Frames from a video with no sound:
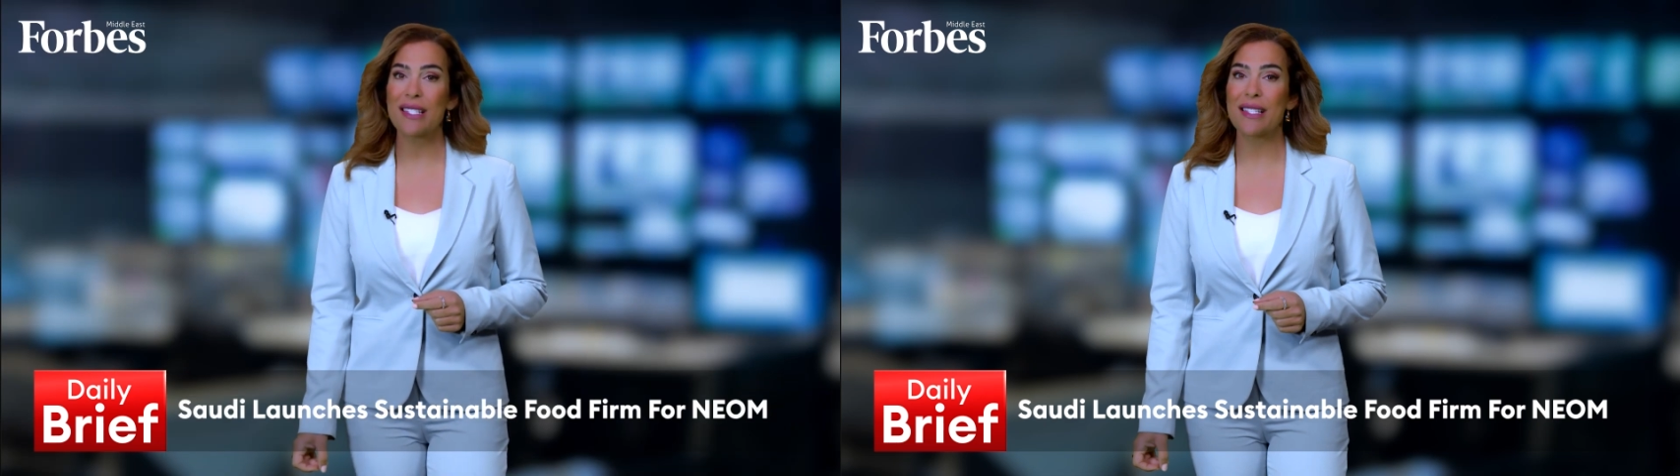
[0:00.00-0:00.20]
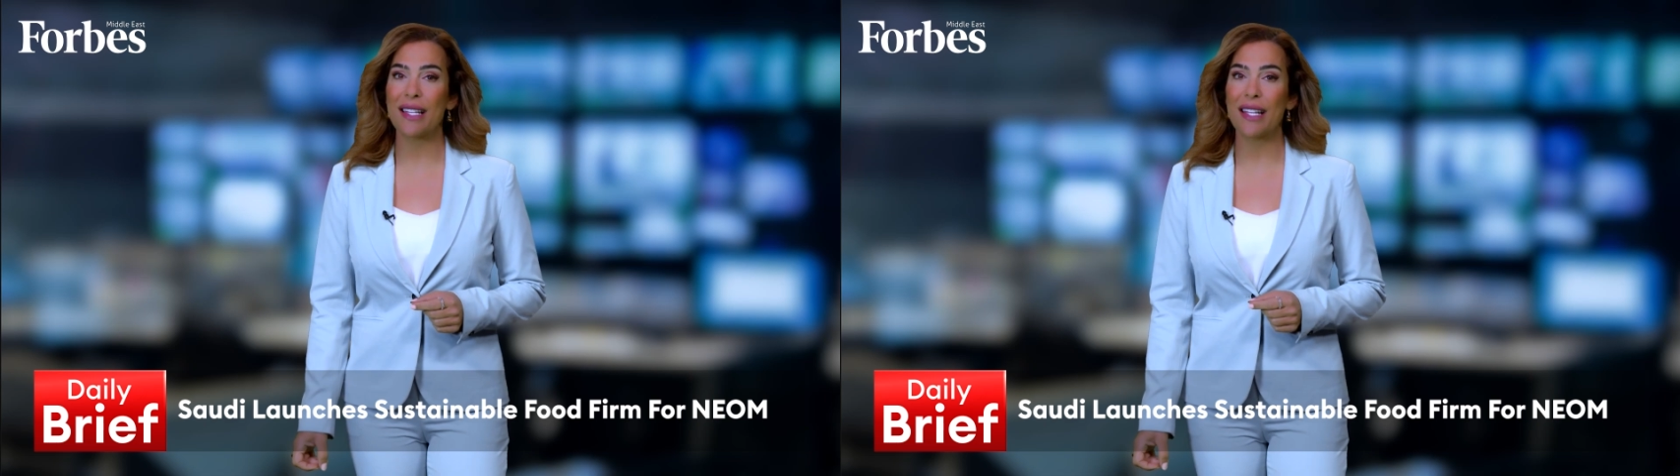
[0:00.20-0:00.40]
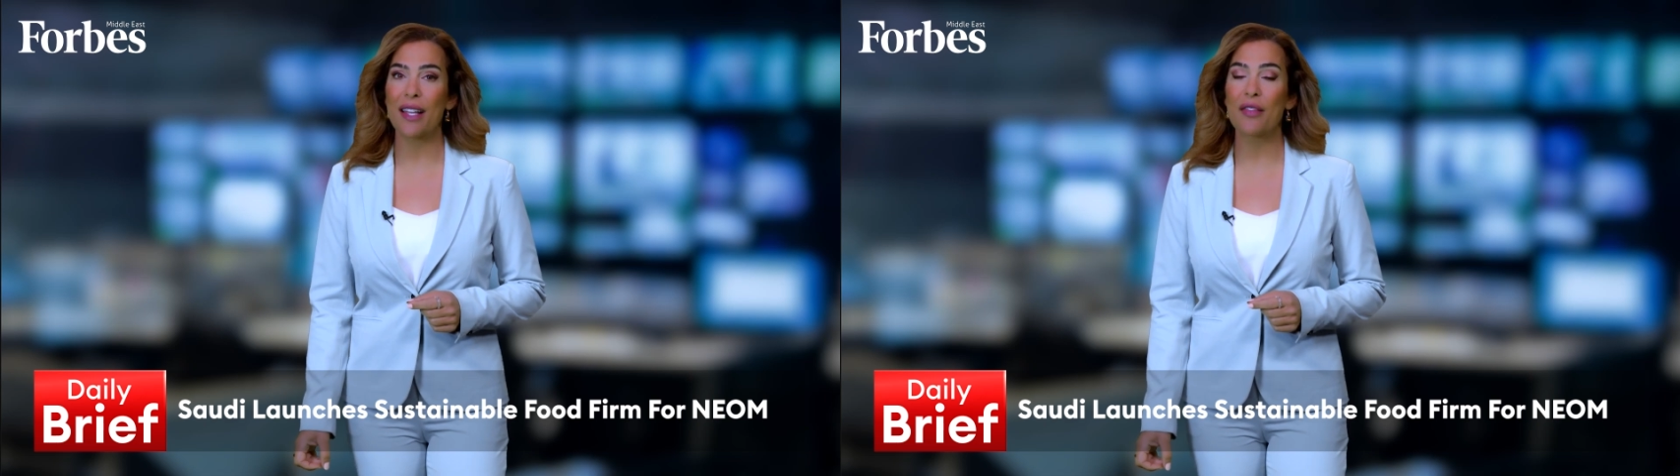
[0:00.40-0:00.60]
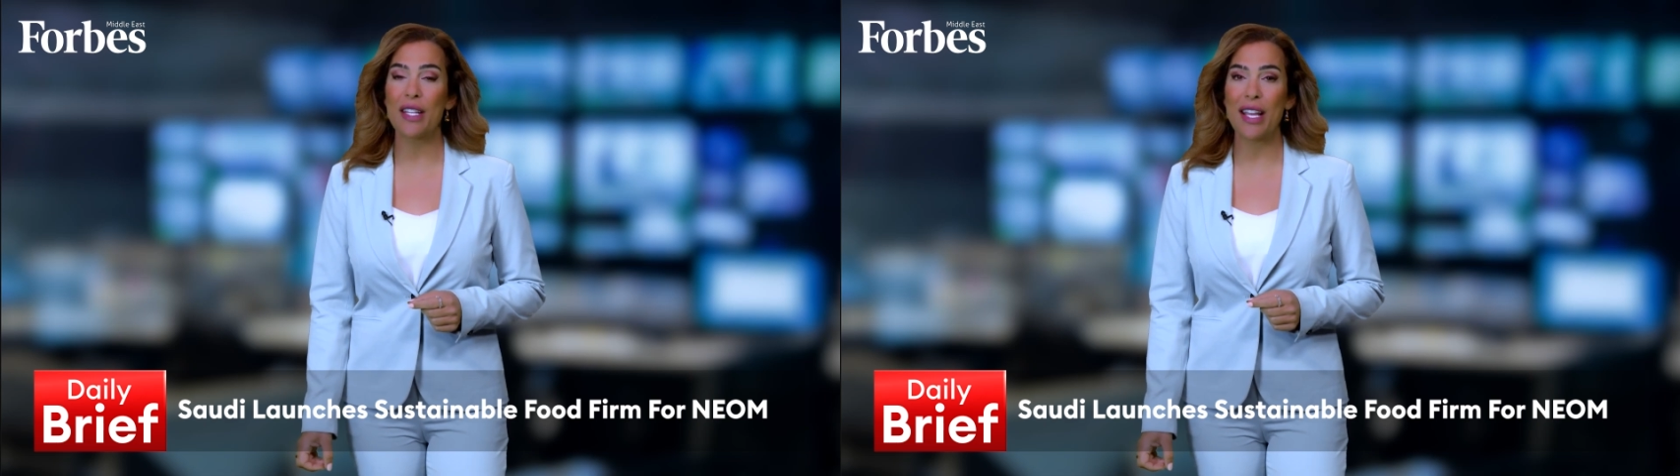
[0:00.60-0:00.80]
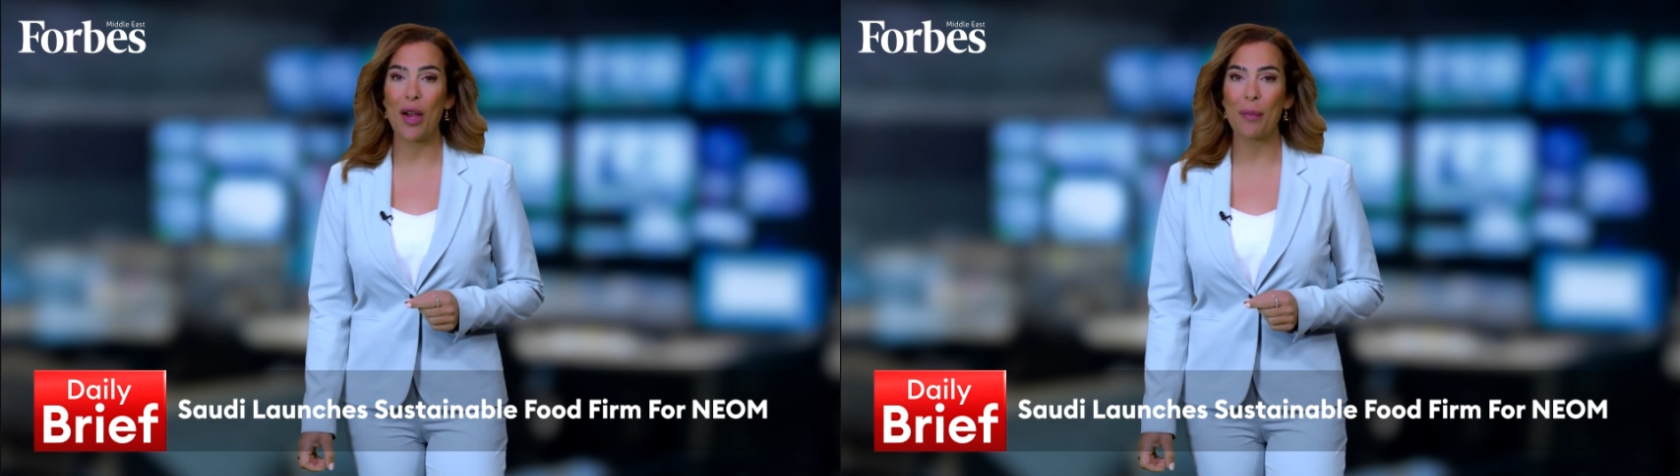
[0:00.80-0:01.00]
city of
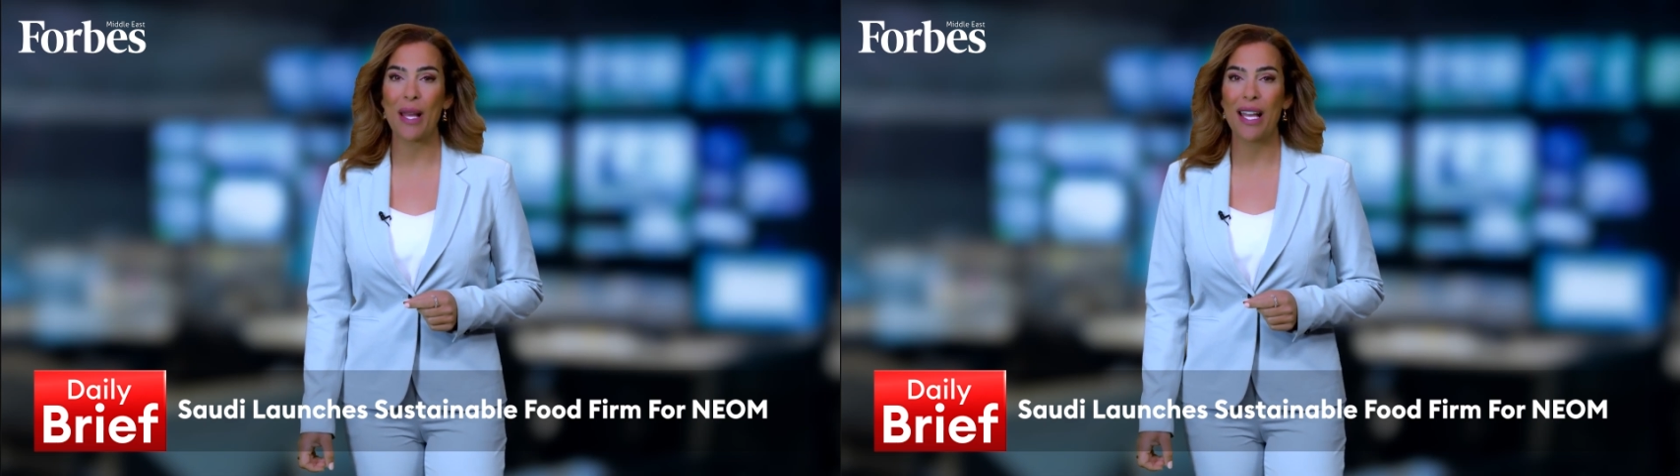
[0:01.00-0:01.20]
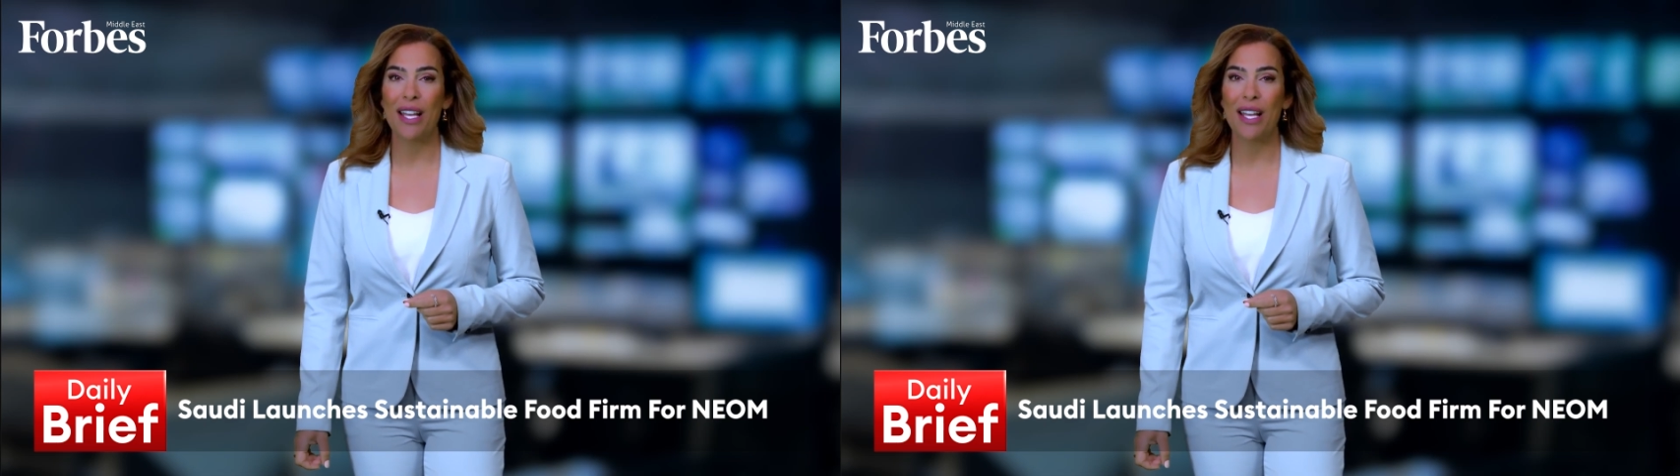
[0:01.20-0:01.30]
Neom.